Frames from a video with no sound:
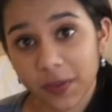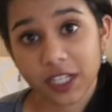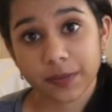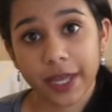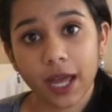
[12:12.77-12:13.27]

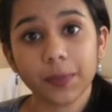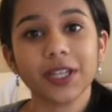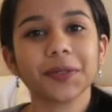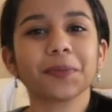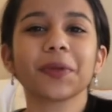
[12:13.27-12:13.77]
makes me
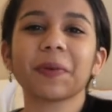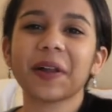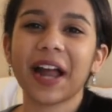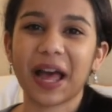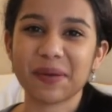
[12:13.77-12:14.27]
happy is when people
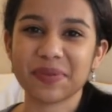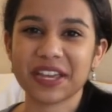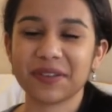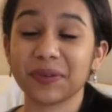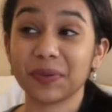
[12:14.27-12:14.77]
are
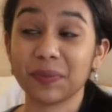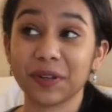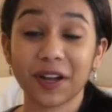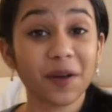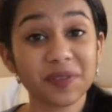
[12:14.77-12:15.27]
happy and when people
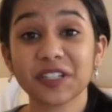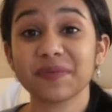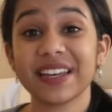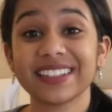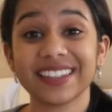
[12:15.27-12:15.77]
accomplish
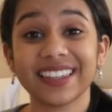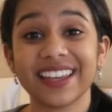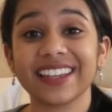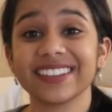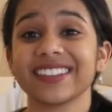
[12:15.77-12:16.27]
amazing
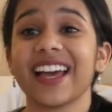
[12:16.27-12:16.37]
things